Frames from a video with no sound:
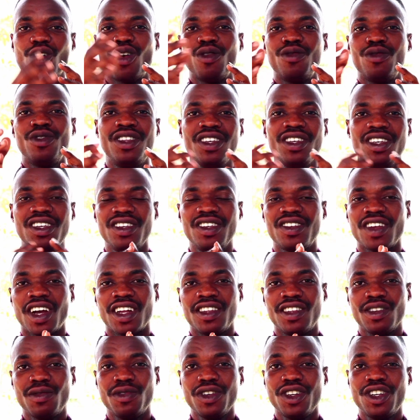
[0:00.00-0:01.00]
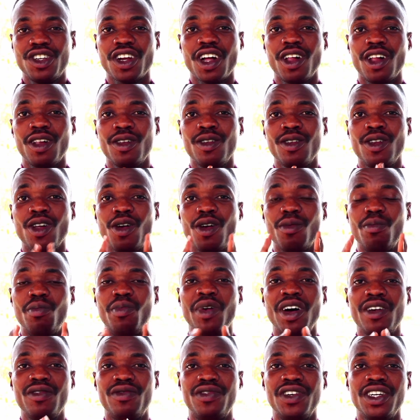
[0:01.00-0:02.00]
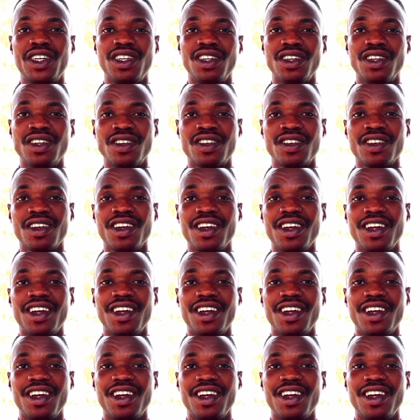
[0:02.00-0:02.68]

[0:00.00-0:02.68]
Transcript: of these artificial beverages,